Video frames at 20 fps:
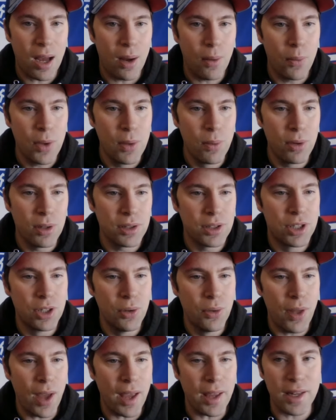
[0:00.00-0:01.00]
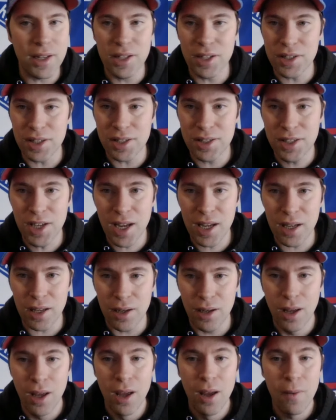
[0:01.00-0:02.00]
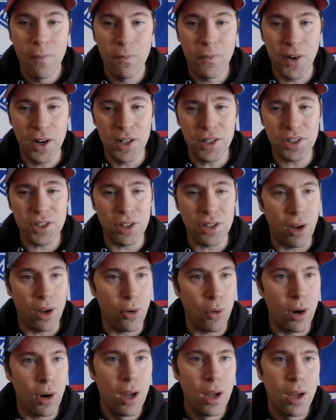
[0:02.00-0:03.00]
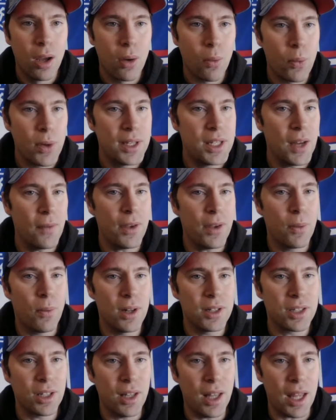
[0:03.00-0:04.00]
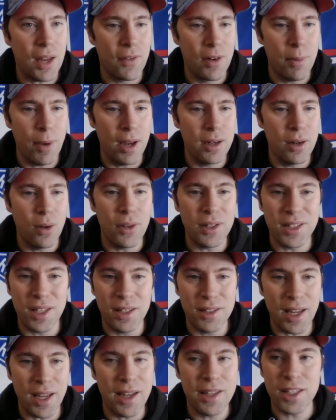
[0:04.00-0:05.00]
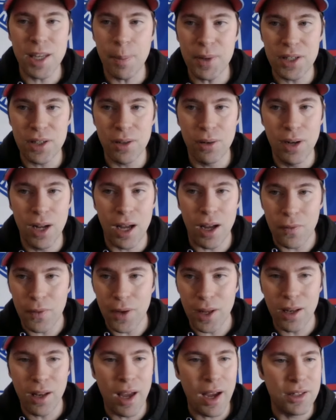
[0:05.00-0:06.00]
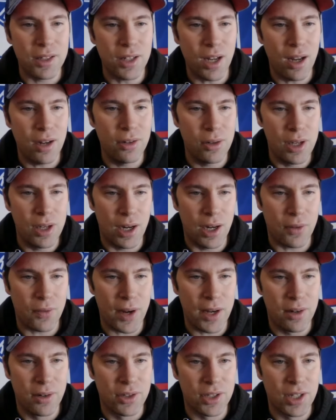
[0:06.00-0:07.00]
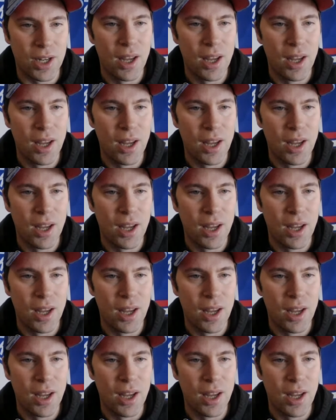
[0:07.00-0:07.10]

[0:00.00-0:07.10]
We will do that in just a second. First, though, we definitely want to let everybody know that today's episode of Locked On New York Rangers